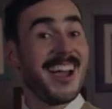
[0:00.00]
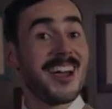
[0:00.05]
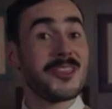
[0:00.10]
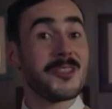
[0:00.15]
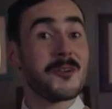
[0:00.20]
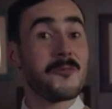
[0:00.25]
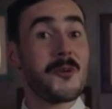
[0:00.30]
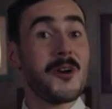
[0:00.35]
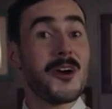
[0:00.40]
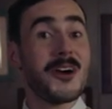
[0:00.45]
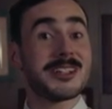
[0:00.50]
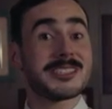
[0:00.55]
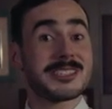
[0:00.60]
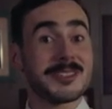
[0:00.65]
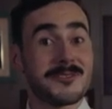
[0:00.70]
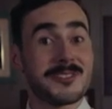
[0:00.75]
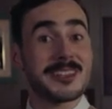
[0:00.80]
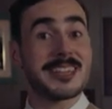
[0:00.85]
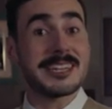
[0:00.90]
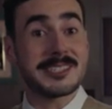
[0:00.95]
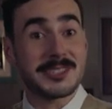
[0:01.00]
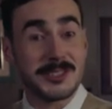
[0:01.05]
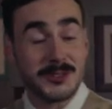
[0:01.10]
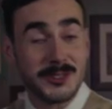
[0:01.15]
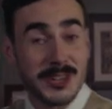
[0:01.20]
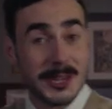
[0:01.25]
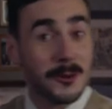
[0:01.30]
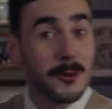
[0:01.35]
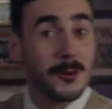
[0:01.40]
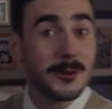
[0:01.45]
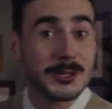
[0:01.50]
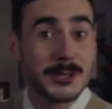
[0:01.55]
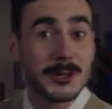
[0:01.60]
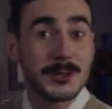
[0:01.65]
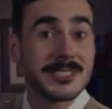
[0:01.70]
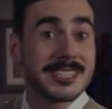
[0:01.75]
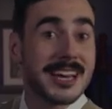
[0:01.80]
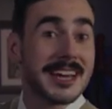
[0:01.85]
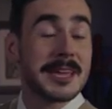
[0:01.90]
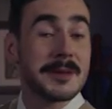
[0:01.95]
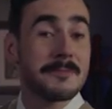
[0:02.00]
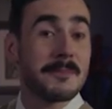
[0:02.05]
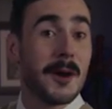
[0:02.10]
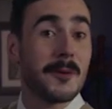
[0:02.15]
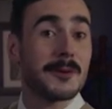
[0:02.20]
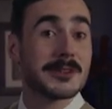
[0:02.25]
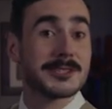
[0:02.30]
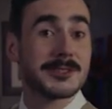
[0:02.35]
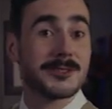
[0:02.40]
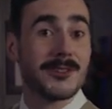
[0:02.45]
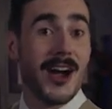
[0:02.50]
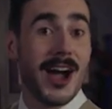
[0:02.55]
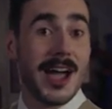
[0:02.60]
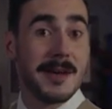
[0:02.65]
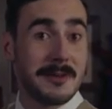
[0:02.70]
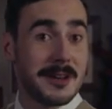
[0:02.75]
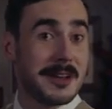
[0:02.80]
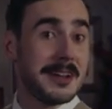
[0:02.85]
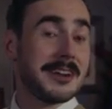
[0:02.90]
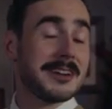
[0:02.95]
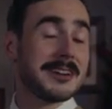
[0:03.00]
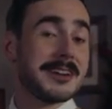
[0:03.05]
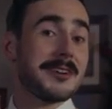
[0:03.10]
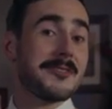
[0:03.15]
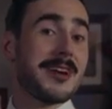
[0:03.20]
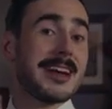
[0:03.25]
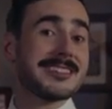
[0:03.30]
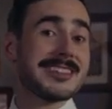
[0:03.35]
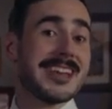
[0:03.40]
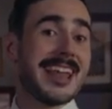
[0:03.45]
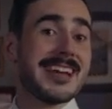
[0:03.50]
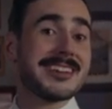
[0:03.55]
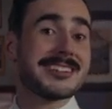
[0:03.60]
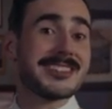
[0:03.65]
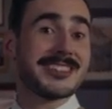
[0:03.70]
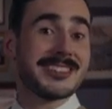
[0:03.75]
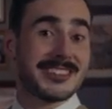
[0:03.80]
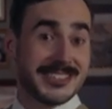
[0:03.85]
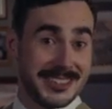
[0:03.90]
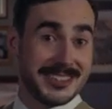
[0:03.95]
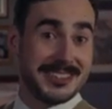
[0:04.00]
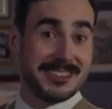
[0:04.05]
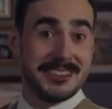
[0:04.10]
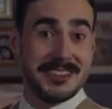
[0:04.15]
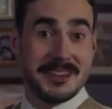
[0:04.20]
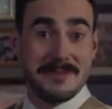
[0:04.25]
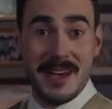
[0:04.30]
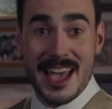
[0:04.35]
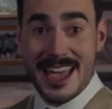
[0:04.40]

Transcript: In the words of legendary Tahi poet scribe, congratulations! You